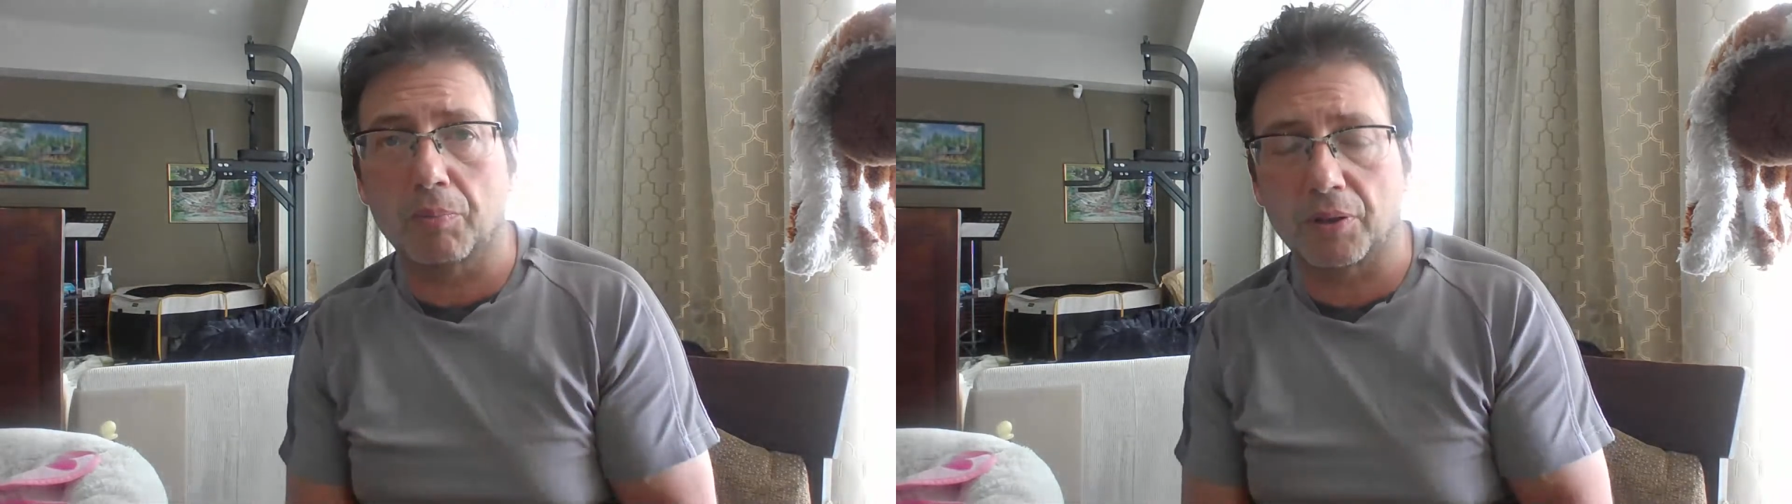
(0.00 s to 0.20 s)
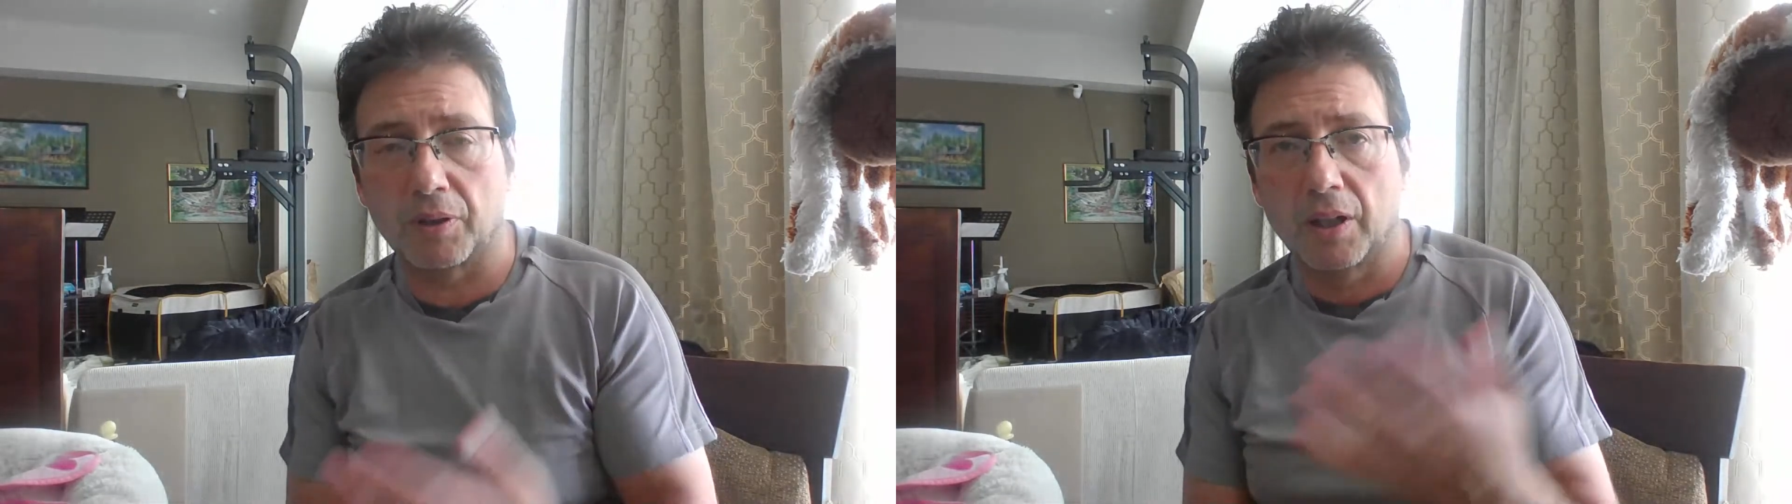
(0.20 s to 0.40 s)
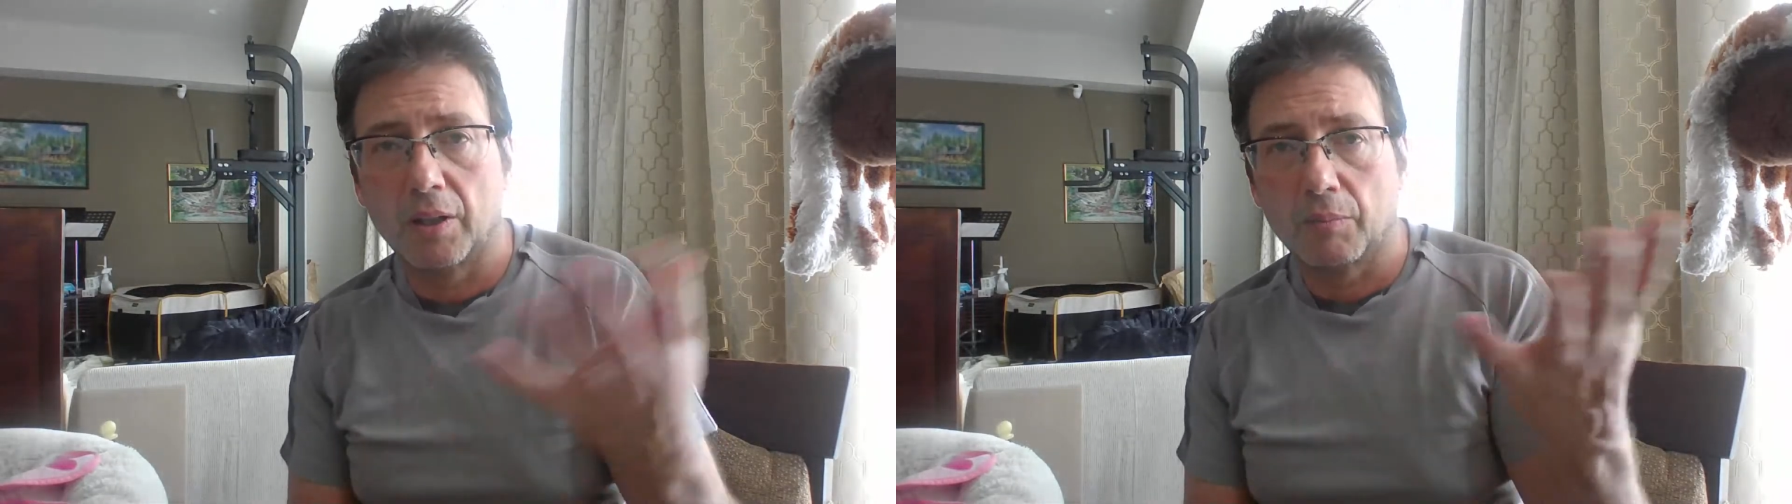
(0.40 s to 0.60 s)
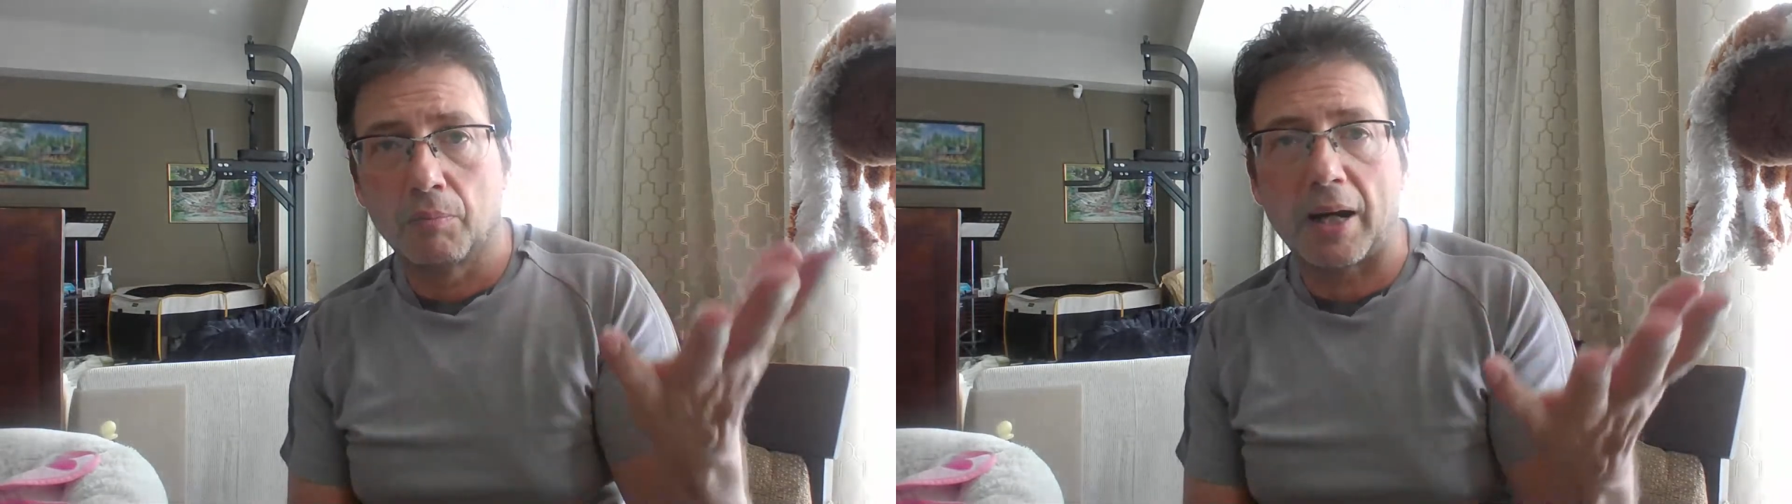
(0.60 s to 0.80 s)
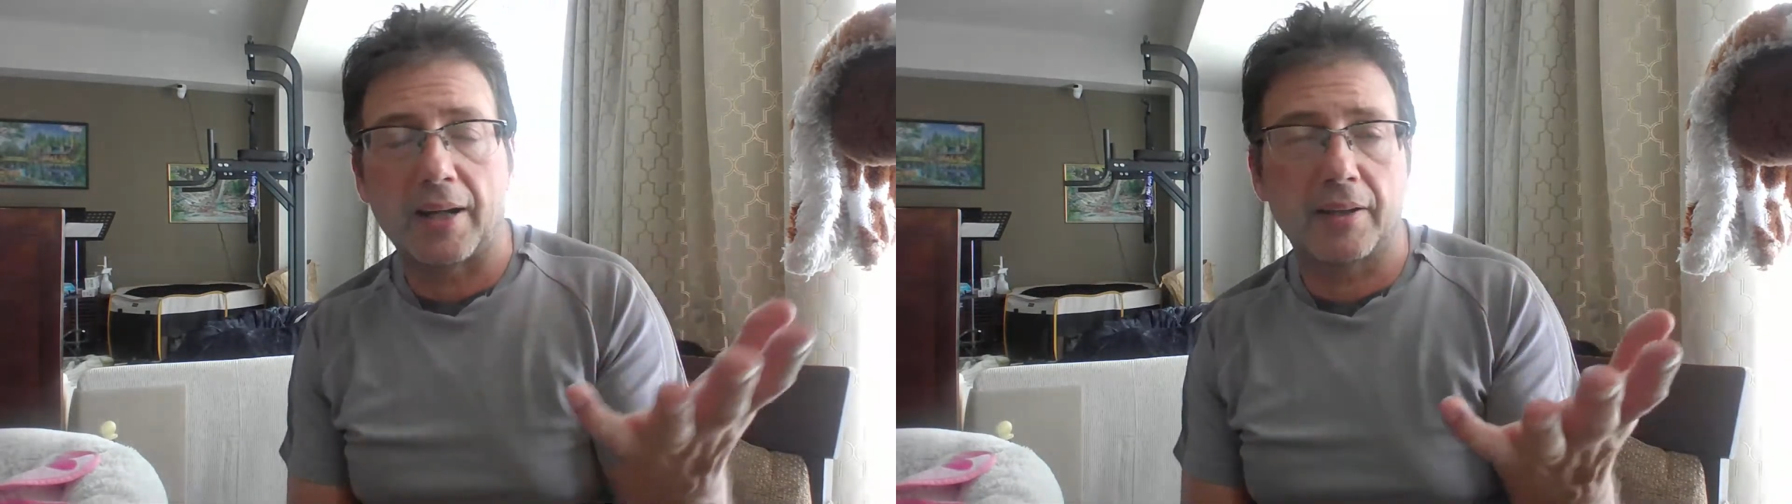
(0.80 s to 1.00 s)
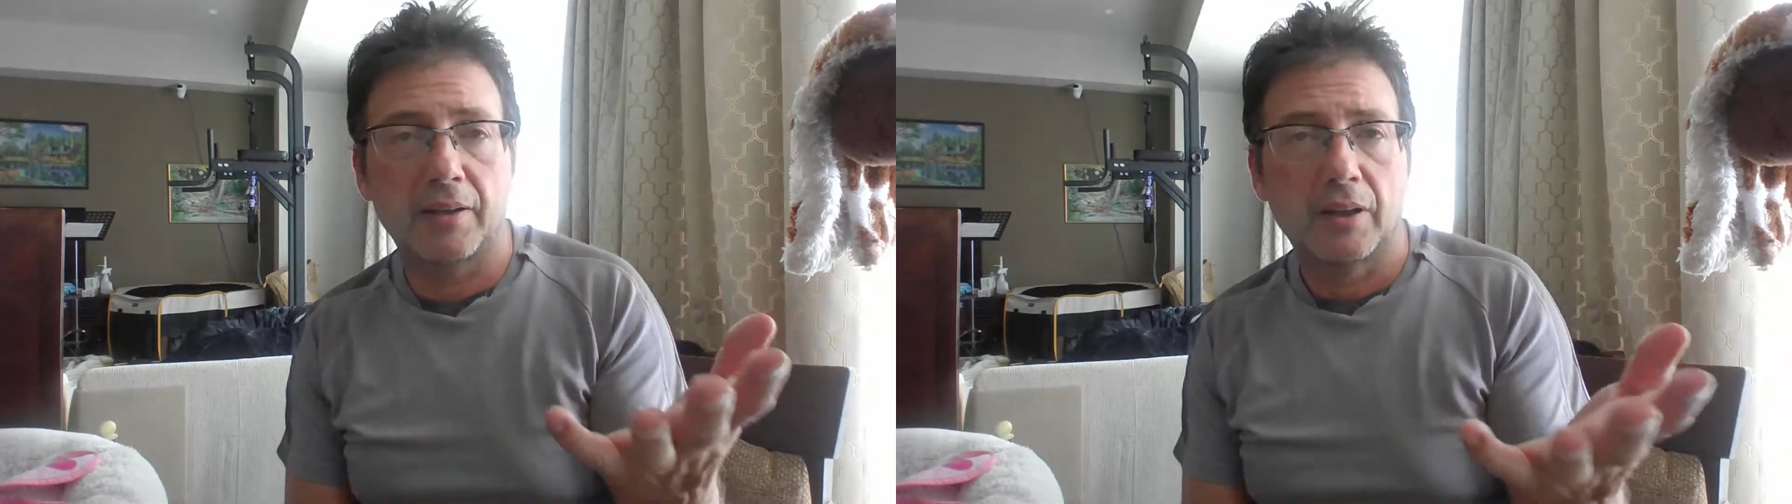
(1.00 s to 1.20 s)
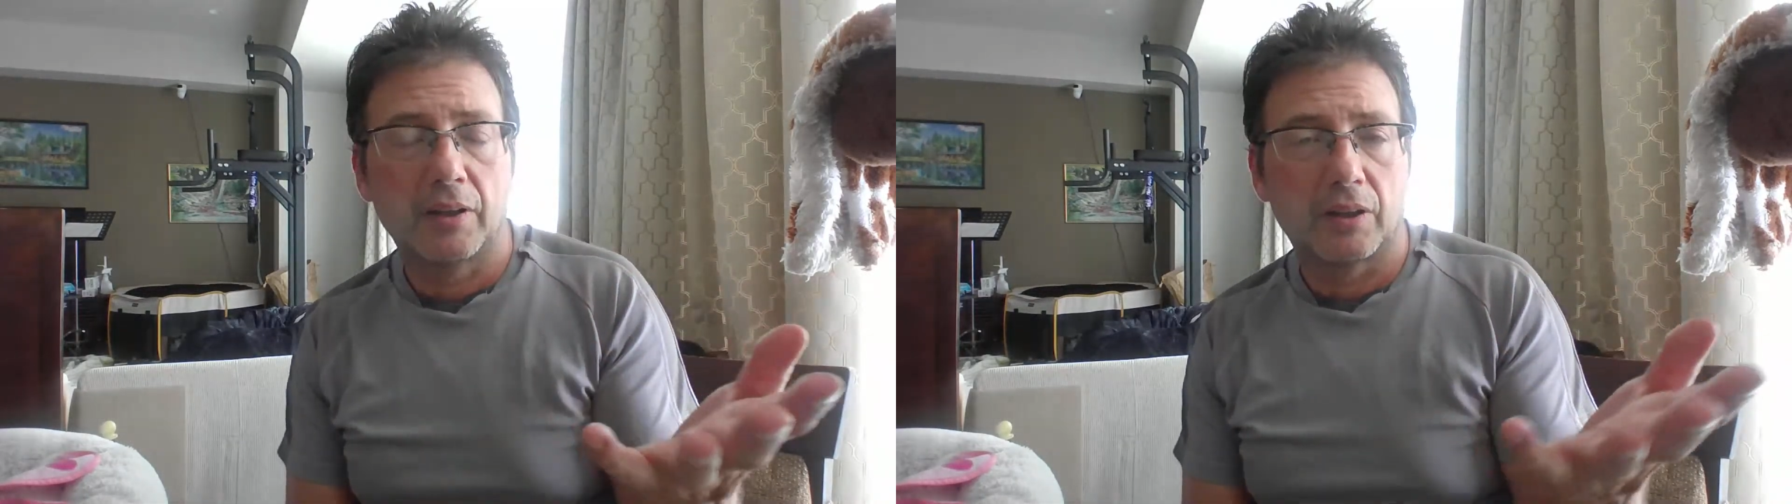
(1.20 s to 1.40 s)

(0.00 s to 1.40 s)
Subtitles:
up and buy.